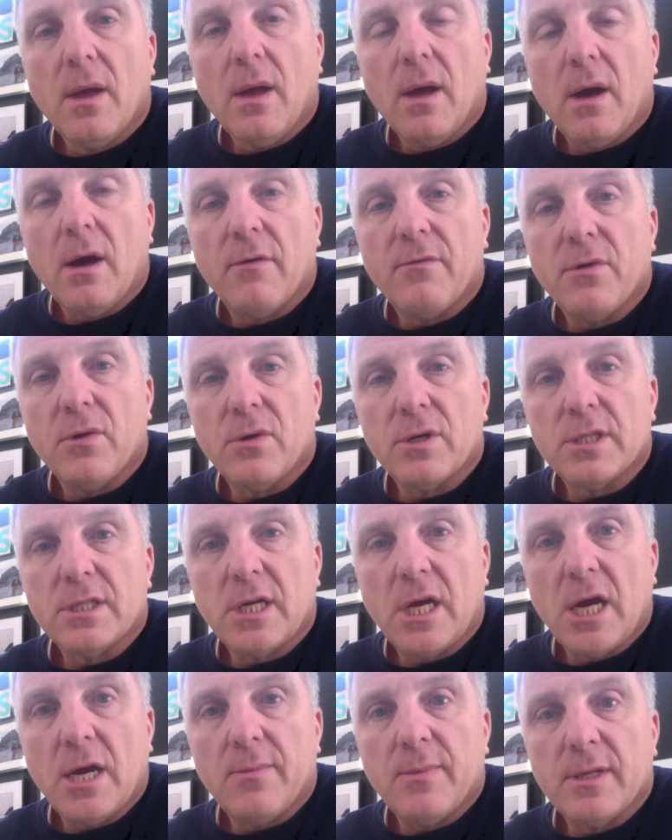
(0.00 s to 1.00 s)
of your
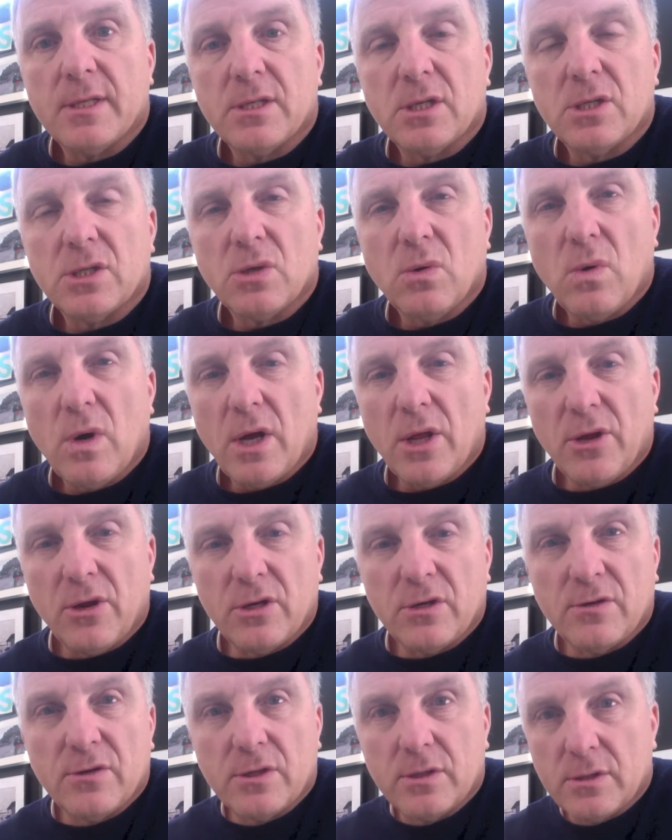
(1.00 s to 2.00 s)
assignments, and so while
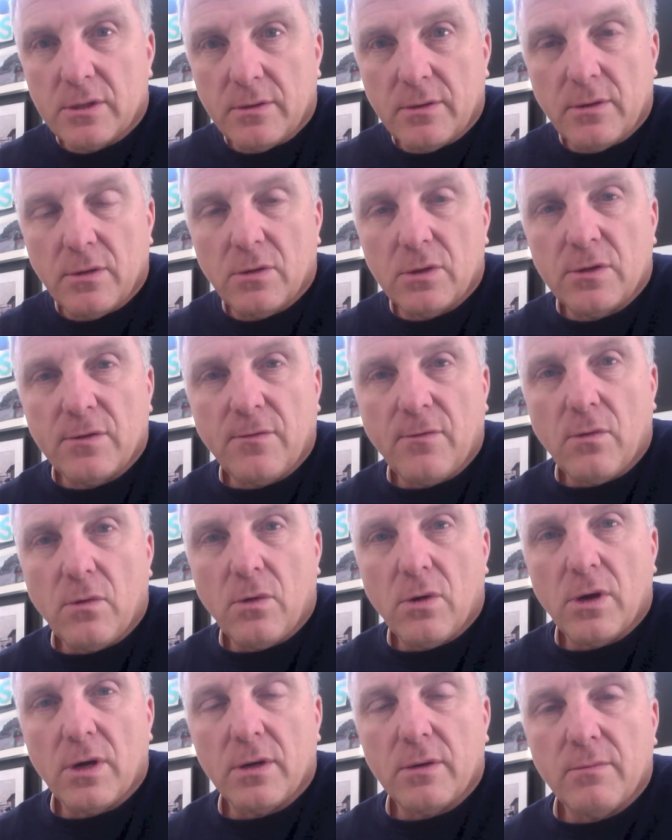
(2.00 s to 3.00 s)
there's those
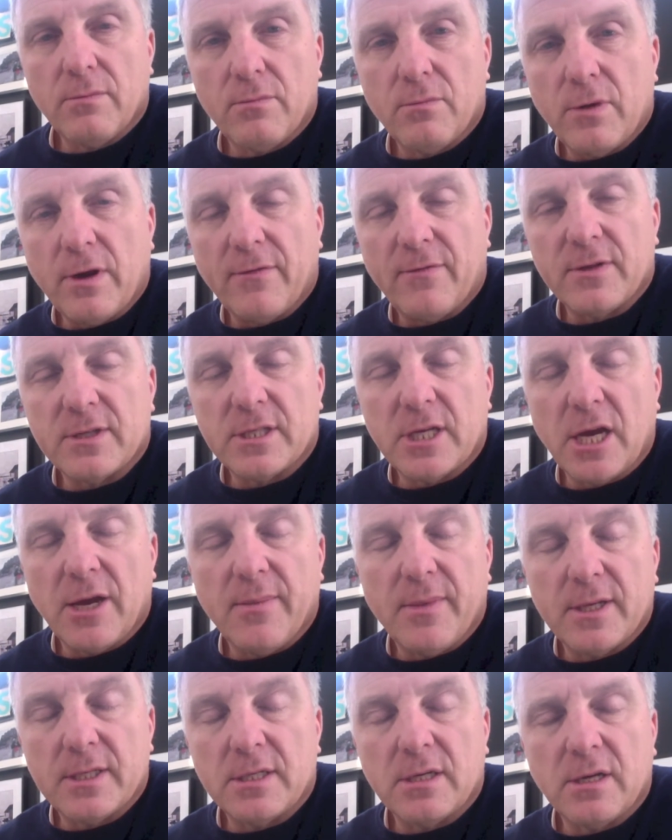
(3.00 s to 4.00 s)
4 rough
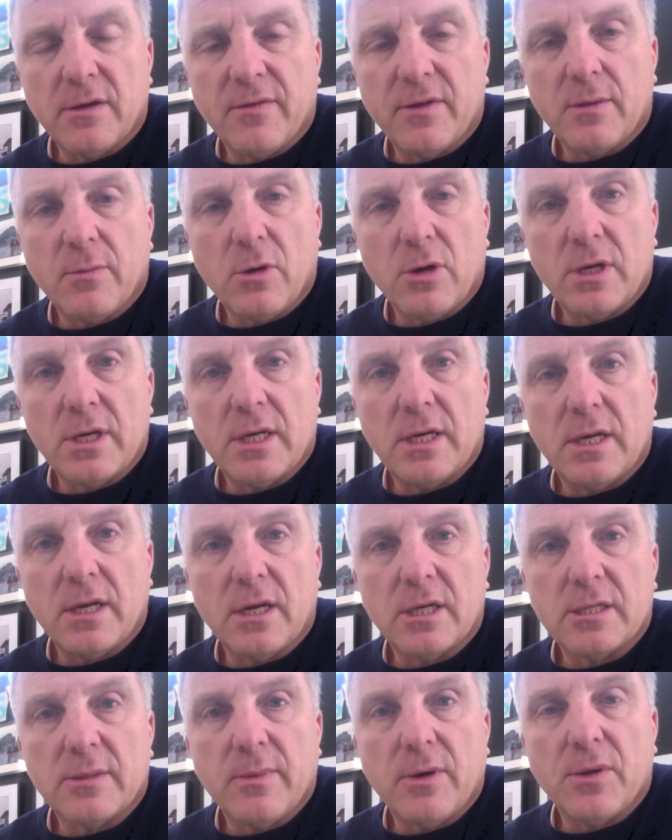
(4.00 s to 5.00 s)
assignments, I'll give you the more
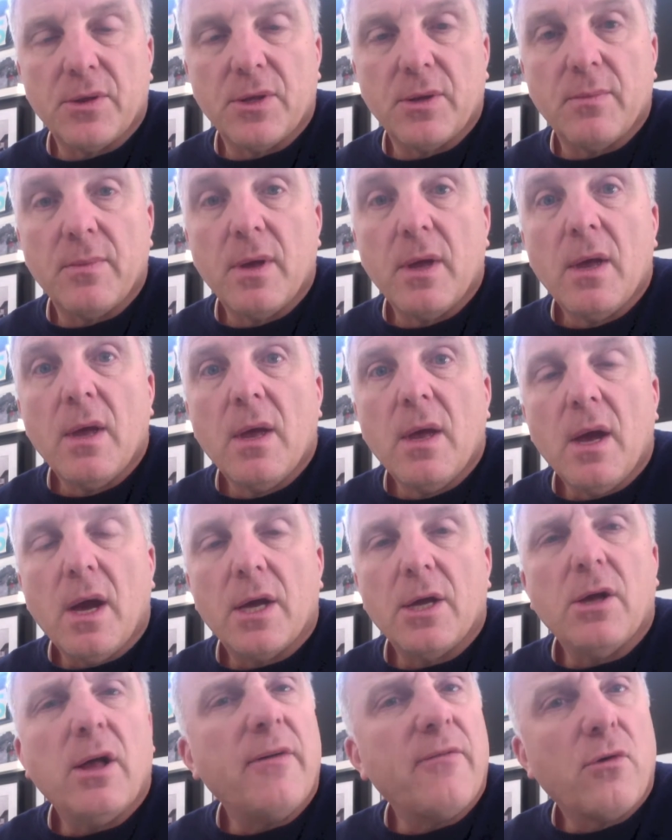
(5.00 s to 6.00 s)
details about them,
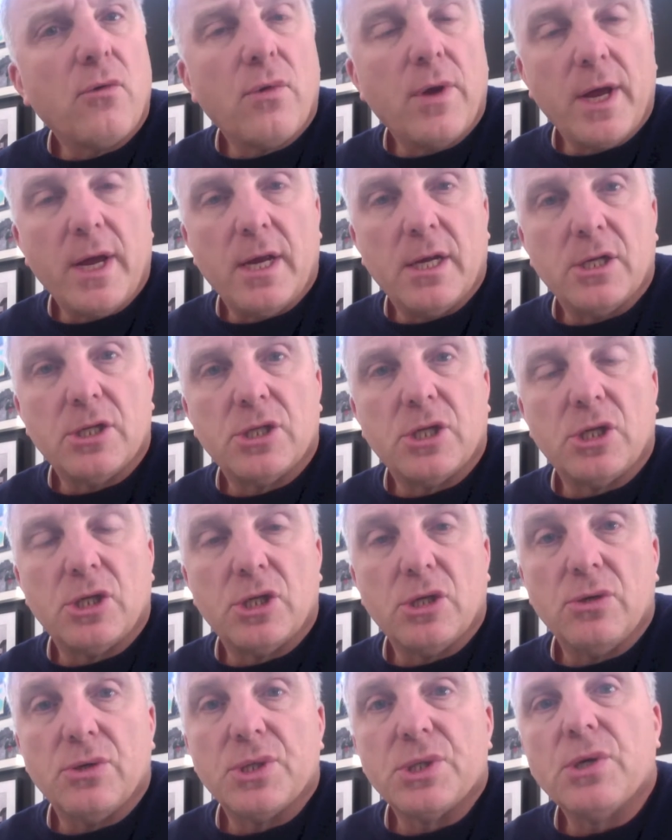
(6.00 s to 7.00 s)
you'll have a range to
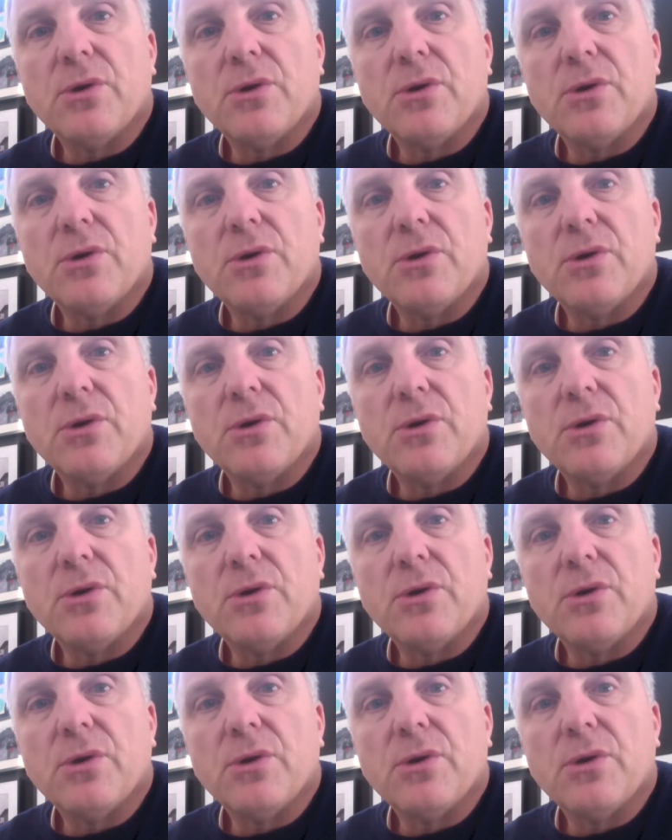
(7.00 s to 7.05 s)
choose.